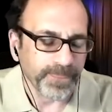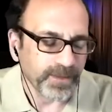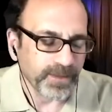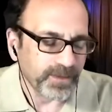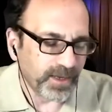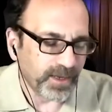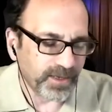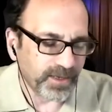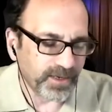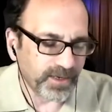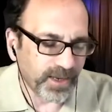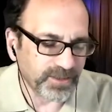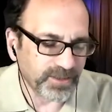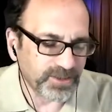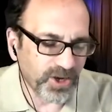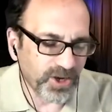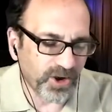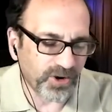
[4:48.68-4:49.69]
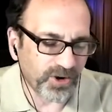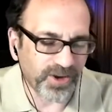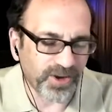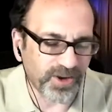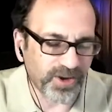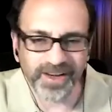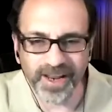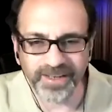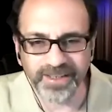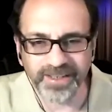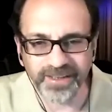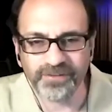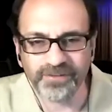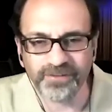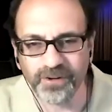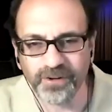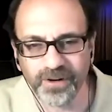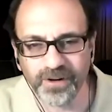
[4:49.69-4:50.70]
and, and so, and I did
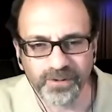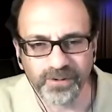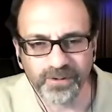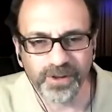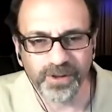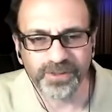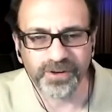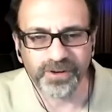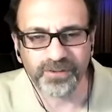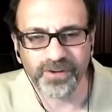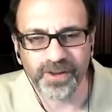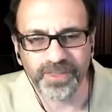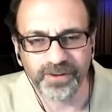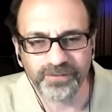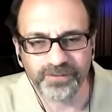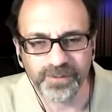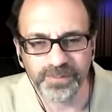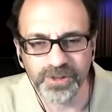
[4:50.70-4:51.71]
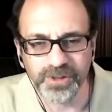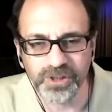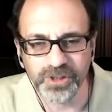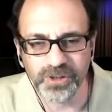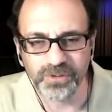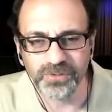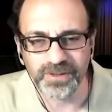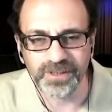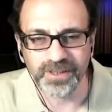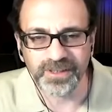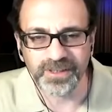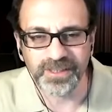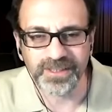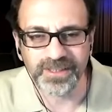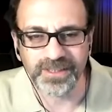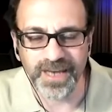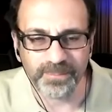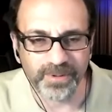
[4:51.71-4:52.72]
that for, with her, I think from June to
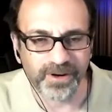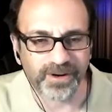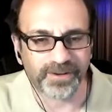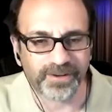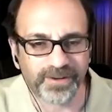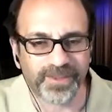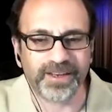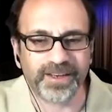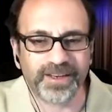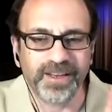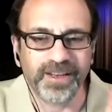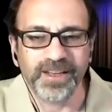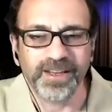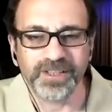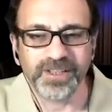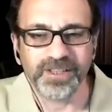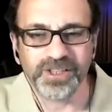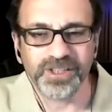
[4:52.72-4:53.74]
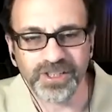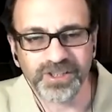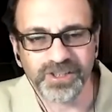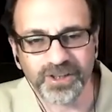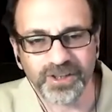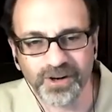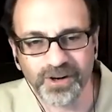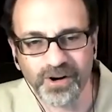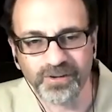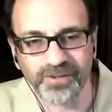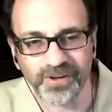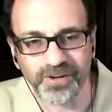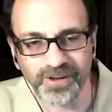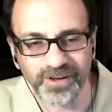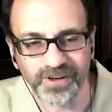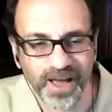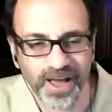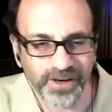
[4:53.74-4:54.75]
December. And then she just took it
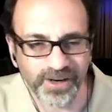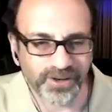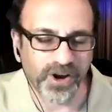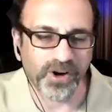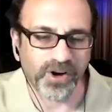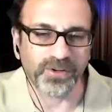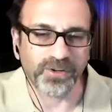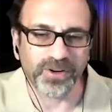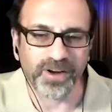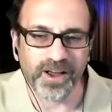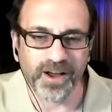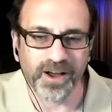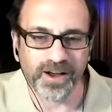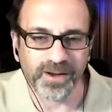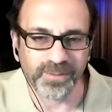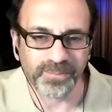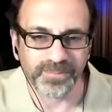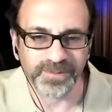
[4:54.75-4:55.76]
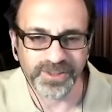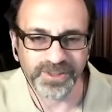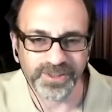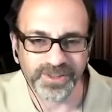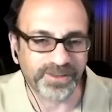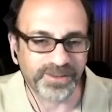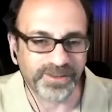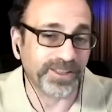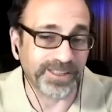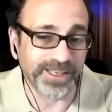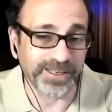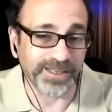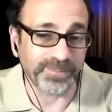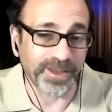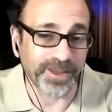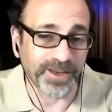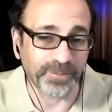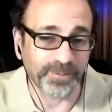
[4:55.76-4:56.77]
over on her own. Um, she didn't really need yeah.
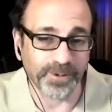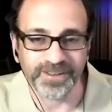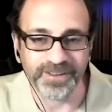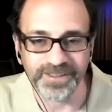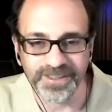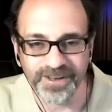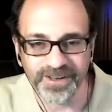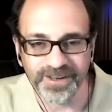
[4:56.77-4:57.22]
me anymore. So,